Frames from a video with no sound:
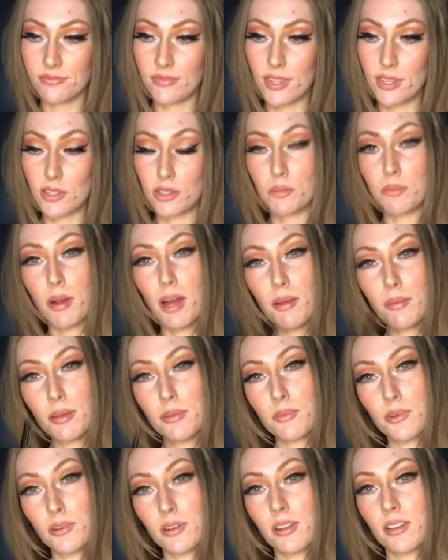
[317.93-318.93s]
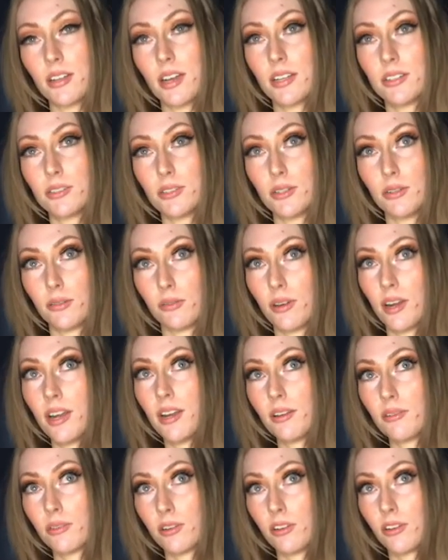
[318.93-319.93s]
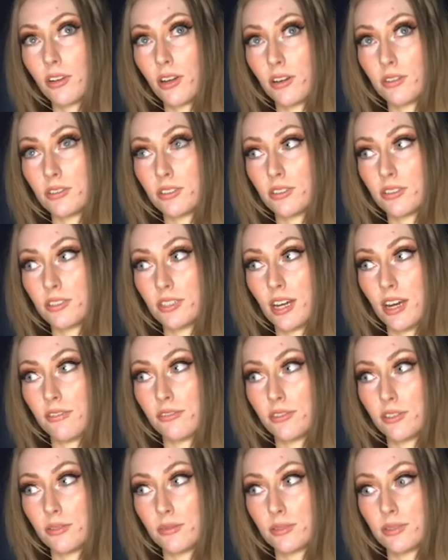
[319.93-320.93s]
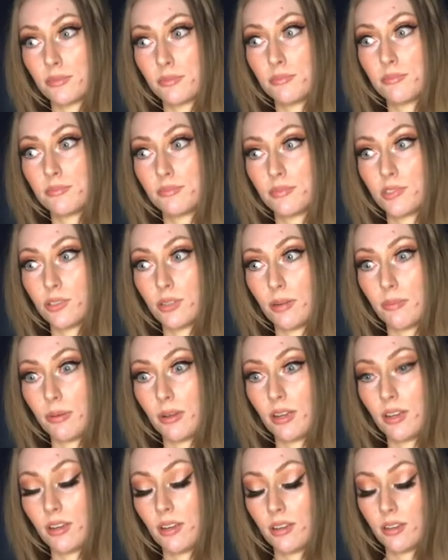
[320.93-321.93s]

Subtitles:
There's probably more on that too. Riding roller coasters after was trippy.